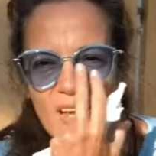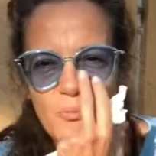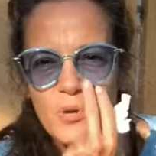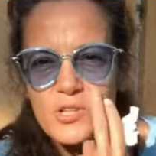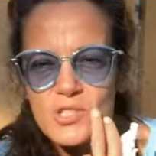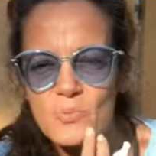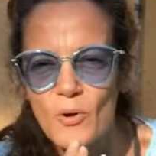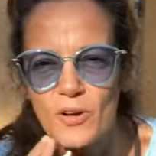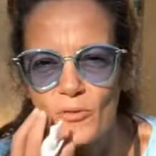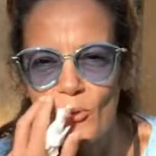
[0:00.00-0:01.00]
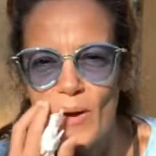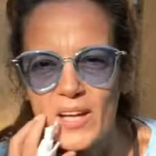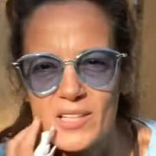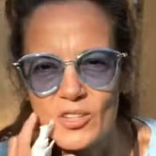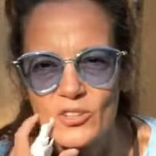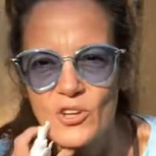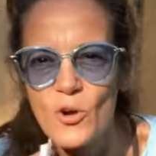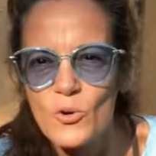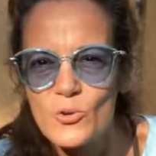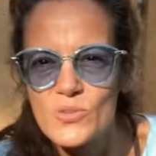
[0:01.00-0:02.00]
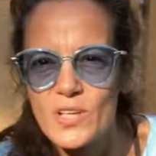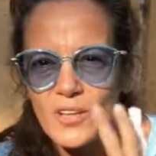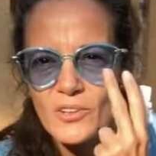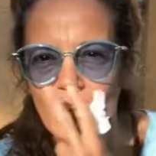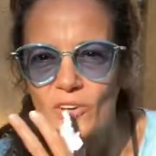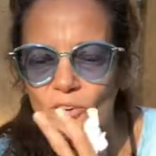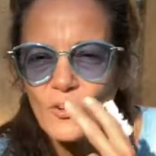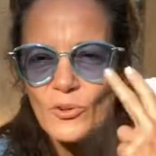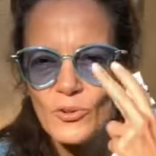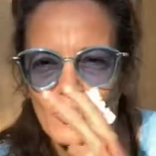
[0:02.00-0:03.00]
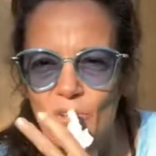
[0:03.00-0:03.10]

precious part of our bodies, our nose, and our whole